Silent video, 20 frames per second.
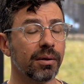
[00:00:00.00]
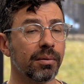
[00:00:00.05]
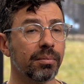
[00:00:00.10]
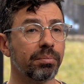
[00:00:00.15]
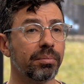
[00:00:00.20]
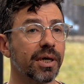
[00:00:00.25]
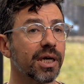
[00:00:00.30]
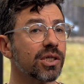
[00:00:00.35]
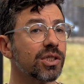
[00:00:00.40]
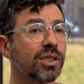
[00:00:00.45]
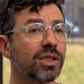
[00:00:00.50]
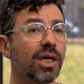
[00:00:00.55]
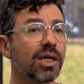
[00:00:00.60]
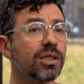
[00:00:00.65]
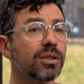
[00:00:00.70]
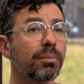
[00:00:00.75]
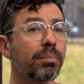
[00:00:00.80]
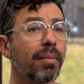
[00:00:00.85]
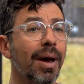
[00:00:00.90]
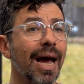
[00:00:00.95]
Because it
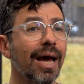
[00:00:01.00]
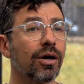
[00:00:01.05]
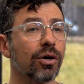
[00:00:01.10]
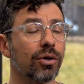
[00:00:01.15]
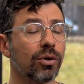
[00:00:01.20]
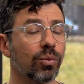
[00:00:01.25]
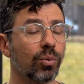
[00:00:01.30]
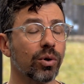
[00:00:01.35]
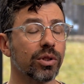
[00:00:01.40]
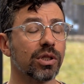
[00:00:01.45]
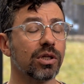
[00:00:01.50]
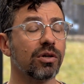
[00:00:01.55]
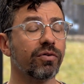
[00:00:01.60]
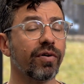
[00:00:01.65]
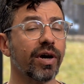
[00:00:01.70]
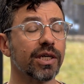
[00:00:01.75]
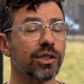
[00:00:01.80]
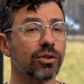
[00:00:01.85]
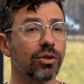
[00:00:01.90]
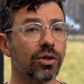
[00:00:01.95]
doesn't matter what the
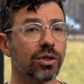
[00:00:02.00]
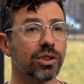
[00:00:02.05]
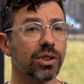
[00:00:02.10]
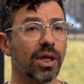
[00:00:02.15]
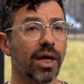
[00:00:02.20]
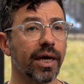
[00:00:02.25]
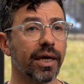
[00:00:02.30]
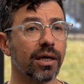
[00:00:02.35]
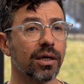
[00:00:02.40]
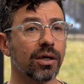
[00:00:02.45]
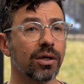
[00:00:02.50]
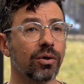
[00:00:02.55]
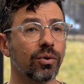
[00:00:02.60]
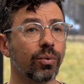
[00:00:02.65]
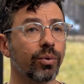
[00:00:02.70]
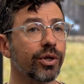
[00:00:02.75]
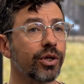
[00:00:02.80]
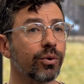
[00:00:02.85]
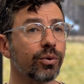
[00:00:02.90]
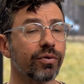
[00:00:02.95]
device looks like
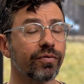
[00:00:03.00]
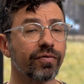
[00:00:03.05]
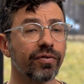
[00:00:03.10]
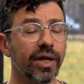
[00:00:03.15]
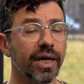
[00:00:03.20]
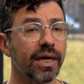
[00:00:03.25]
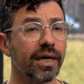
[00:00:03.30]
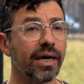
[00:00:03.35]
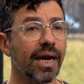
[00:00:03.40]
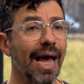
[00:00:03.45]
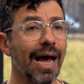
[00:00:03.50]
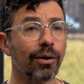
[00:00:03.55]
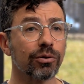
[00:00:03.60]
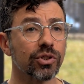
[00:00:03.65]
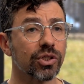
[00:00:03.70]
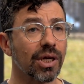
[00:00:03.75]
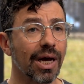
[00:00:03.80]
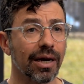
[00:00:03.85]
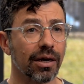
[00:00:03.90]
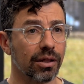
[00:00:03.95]
when you inflate it
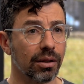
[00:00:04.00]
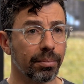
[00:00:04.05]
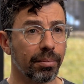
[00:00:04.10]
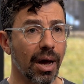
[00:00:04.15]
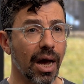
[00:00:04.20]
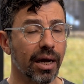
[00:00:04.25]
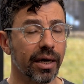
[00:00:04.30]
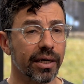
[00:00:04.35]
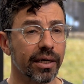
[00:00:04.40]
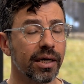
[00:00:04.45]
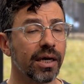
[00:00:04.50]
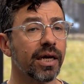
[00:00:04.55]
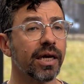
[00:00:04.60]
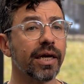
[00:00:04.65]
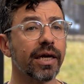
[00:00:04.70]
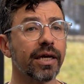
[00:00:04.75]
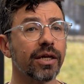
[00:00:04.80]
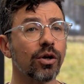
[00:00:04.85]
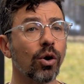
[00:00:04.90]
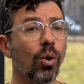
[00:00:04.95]
outside of the body.
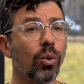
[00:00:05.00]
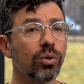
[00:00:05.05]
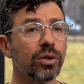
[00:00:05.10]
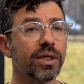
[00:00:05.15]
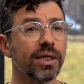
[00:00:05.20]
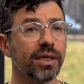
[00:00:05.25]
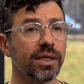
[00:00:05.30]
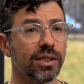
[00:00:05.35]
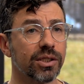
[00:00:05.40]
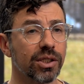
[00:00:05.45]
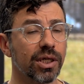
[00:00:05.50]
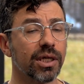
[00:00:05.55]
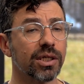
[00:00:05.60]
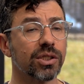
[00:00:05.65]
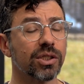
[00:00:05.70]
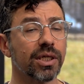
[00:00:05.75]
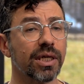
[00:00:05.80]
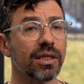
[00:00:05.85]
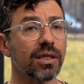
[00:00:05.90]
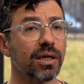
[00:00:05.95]
It only
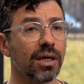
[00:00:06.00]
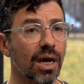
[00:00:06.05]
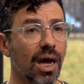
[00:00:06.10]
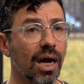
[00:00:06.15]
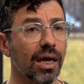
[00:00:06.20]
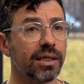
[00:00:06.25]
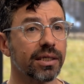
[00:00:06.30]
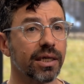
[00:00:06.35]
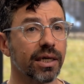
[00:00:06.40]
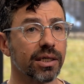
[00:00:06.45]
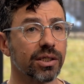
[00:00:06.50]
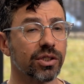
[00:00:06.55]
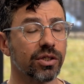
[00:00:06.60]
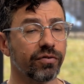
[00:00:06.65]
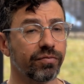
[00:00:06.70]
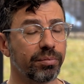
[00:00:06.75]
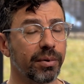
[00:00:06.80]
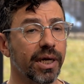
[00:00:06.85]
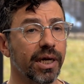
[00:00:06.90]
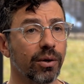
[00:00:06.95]
exists in the context
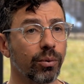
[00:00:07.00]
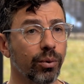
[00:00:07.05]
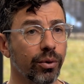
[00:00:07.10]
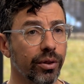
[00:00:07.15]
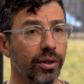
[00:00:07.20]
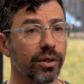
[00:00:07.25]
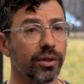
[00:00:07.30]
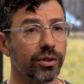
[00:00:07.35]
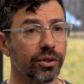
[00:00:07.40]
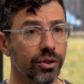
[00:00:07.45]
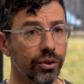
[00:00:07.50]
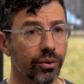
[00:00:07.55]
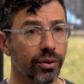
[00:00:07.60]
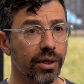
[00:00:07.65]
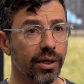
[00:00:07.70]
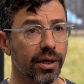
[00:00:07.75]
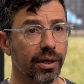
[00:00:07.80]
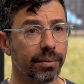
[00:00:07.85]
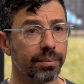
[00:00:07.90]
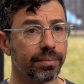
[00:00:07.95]
of being within the
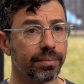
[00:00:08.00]
tunica.